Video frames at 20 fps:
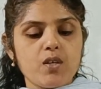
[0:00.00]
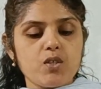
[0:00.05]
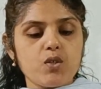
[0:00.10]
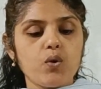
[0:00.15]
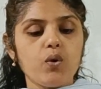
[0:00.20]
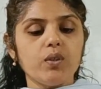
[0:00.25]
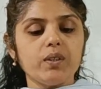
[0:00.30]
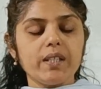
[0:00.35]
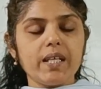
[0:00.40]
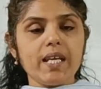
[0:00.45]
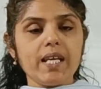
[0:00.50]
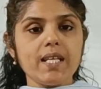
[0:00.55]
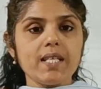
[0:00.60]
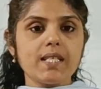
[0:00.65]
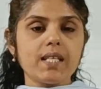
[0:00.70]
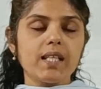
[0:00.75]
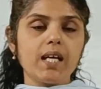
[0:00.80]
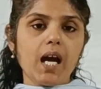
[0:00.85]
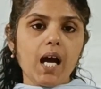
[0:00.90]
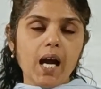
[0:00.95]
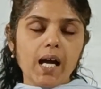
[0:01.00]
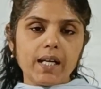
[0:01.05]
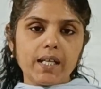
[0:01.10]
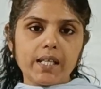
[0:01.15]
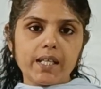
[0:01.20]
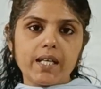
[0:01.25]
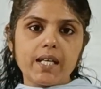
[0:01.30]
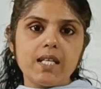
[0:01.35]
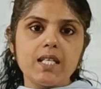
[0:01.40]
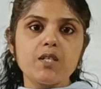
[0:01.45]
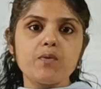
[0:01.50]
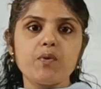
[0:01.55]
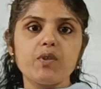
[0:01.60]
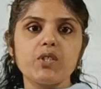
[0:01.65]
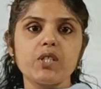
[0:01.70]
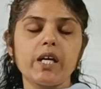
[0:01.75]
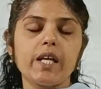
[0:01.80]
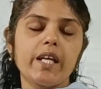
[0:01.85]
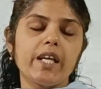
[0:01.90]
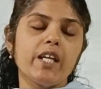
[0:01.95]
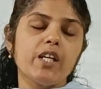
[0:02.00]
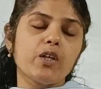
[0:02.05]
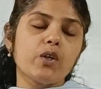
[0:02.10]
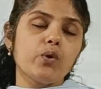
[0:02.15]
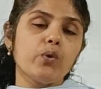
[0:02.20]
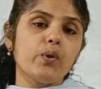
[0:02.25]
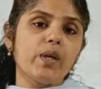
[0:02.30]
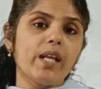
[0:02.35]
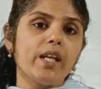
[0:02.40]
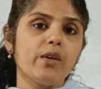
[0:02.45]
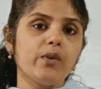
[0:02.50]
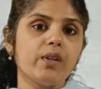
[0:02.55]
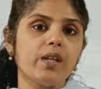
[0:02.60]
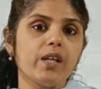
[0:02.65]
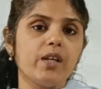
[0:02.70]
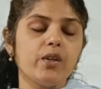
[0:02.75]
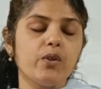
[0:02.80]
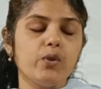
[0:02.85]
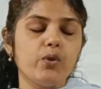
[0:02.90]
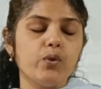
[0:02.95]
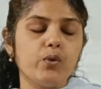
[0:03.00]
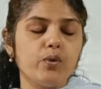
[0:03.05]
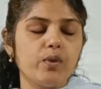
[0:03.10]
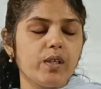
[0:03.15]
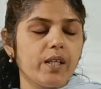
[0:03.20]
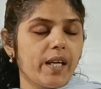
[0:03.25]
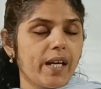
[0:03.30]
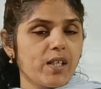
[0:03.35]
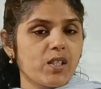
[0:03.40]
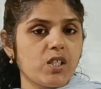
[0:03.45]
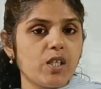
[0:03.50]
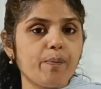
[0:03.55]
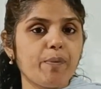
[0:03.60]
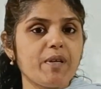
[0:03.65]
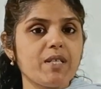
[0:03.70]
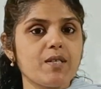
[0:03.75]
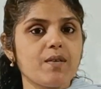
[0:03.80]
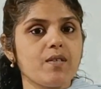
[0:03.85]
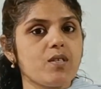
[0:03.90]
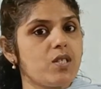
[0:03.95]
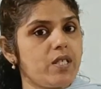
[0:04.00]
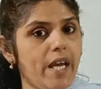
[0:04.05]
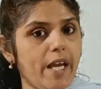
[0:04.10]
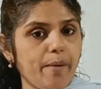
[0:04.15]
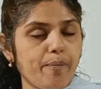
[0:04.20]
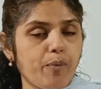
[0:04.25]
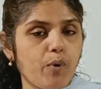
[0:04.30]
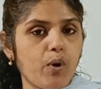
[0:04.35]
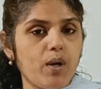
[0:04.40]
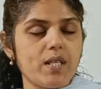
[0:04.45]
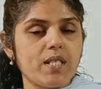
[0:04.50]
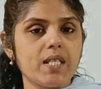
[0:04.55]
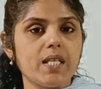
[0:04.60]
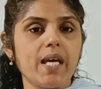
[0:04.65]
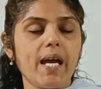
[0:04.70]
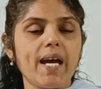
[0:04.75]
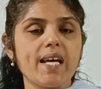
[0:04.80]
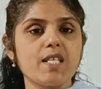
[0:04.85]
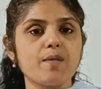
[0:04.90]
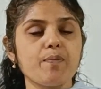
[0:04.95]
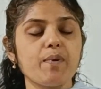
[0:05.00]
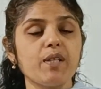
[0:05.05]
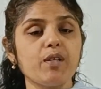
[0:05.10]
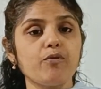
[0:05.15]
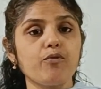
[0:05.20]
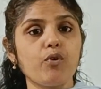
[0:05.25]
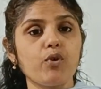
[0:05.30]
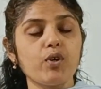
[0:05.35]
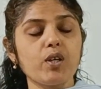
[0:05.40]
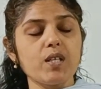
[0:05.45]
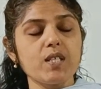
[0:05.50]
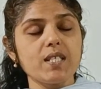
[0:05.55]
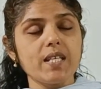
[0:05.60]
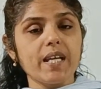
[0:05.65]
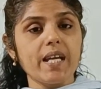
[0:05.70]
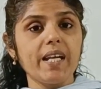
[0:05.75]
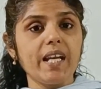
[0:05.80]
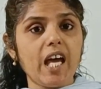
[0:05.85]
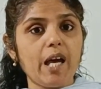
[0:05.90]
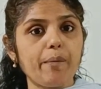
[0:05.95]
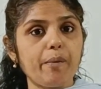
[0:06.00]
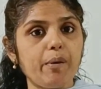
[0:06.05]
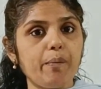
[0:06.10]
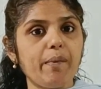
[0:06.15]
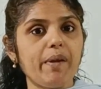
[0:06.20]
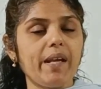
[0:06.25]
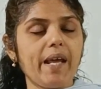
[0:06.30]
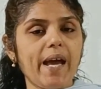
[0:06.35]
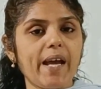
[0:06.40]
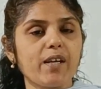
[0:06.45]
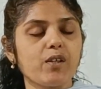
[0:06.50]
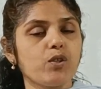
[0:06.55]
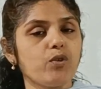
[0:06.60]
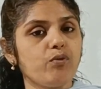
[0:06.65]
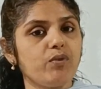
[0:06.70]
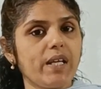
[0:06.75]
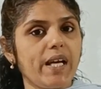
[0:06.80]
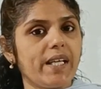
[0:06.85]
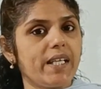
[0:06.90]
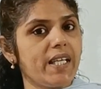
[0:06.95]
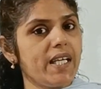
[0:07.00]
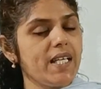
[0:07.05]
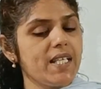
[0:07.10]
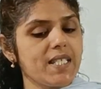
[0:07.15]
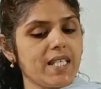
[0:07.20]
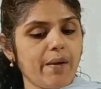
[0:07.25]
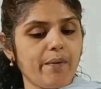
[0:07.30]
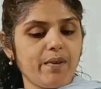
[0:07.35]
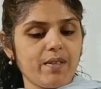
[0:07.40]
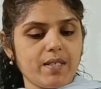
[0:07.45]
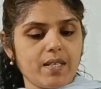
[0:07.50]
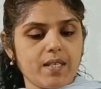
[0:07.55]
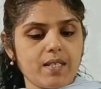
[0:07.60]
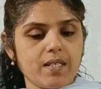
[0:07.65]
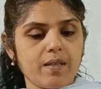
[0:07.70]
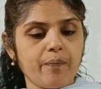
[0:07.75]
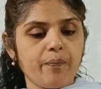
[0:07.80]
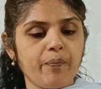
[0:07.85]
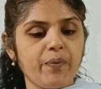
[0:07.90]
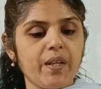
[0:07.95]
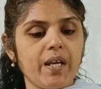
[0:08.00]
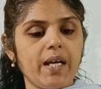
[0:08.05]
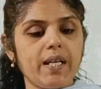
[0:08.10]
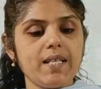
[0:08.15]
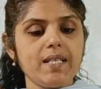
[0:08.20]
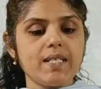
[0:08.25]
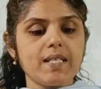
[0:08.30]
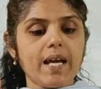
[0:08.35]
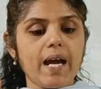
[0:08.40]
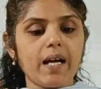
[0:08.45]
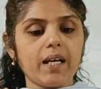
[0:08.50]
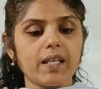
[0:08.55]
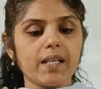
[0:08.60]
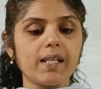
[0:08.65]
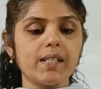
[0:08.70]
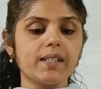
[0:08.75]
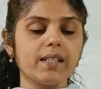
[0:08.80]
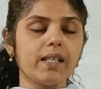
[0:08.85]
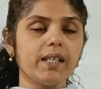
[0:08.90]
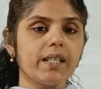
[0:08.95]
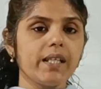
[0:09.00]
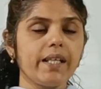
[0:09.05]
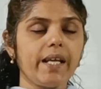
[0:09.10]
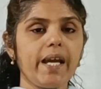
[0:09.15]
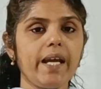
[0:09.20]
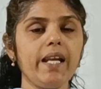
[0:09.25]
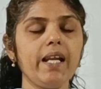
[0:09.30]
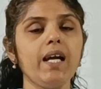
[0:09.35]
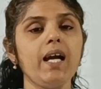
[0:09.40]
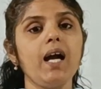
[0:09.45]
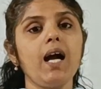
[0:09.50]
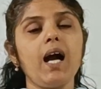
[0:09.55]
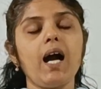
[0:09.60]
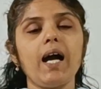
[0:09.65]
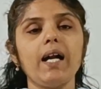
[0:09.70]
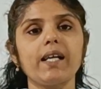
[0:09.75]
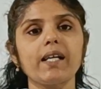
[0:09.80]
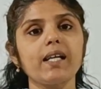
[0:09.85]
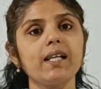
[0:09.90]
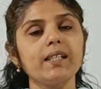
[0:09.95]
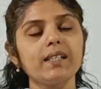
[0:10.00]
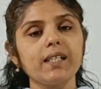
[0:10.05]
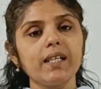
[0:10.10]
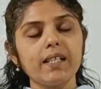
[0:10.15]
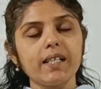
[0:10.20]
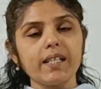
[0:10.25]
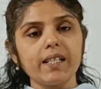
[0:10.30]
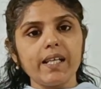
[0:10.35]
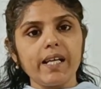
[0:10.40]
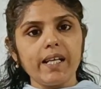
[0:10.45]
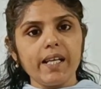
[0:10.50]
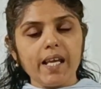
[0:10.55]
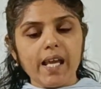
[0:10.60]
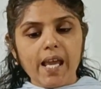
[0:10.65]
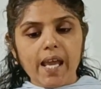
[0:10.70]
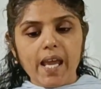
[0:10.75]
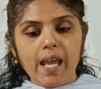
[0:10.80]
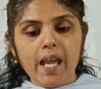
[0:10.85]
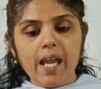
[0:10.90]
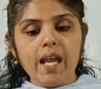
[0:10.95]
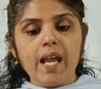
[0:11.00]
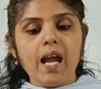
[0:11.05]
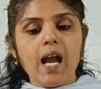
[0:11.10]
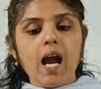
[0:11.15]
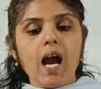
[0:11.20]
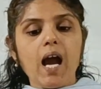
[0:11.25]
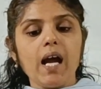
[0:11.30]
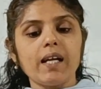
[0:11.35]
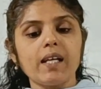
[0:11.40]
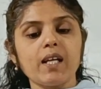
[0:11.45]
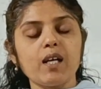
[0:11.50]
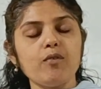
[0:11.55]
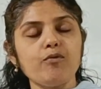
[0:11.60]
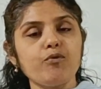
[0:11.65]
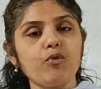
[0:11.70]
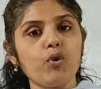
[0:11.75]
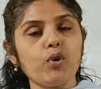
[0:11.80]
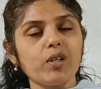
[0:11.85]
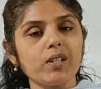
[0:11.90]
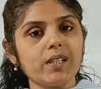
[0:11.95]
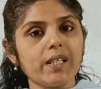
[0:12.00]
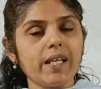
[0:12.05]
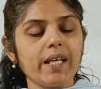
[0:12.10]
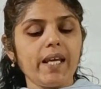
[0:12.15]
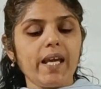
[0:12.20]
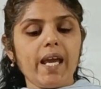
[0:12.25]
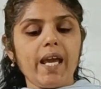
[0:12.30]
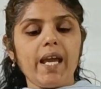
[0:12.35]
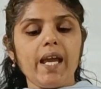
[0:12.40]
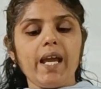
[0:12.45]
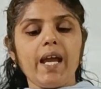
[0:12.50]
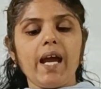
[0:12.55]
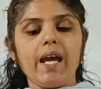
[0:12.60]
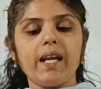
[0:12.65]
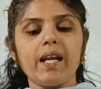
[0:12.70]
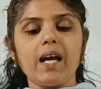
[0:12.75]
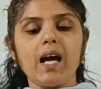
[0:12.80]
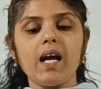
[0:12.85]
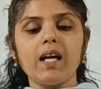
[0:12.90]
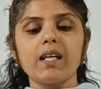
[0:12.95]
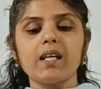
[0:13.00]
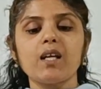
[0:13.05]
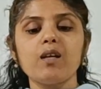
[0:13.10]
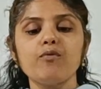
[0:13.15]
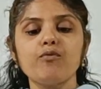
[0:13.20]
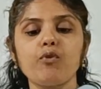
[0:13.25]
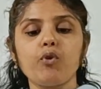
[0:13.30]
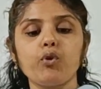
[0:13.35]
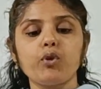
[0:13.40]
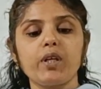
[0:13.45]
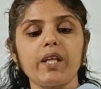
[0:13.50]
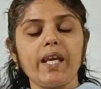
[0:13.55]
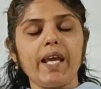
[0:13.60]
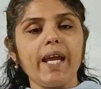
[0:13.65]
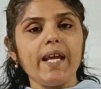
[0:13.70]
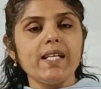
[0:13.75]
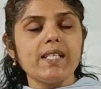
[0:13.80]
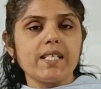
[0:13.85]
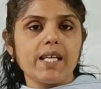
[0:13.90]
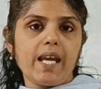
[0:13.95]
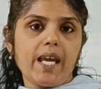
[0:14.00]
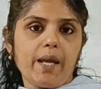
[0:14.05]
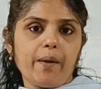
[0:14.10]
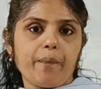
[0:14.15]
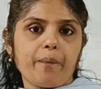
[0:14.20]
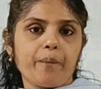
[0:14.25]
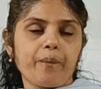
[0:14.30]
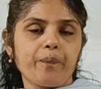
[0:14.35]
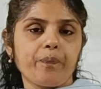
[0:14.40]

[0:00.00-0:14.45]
So these are the articles which are included in the Directive Principles of State Policy as per the 42nd Amendment Act of 1976. That is Article 39, Article 39A, Article 43A and Article 48A.